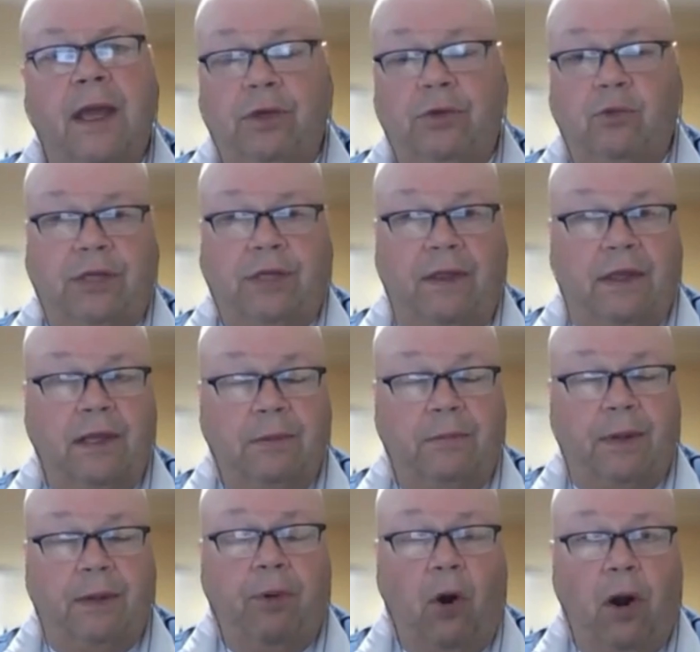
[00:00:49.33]
which I think is a
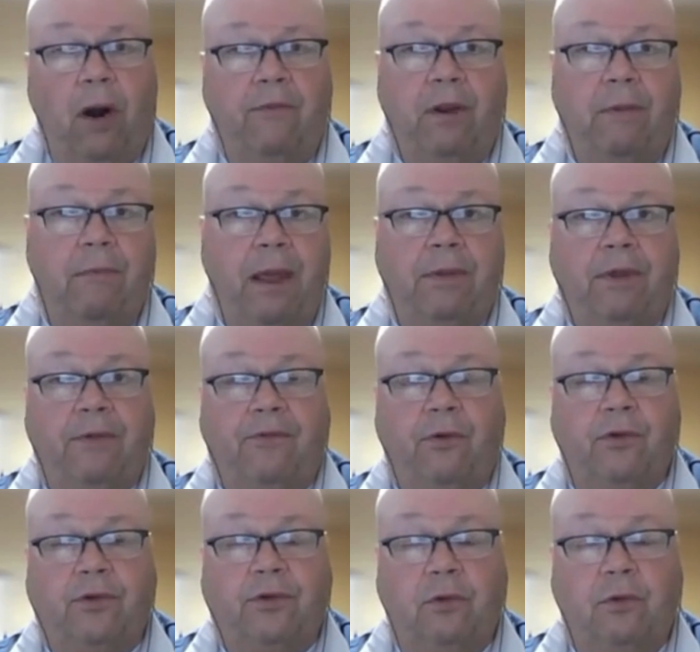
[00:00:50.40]
big part of it, and maybe
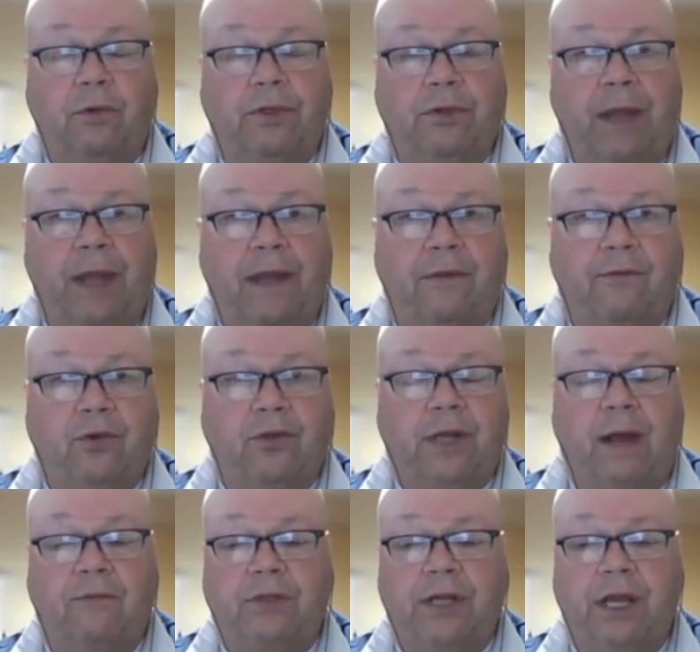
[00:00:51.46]
the reason we had the first
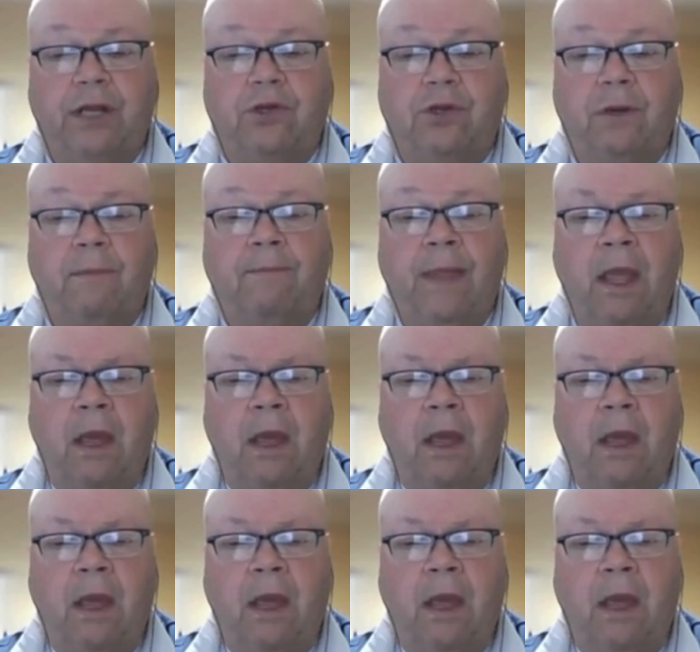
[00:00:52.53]
conversation.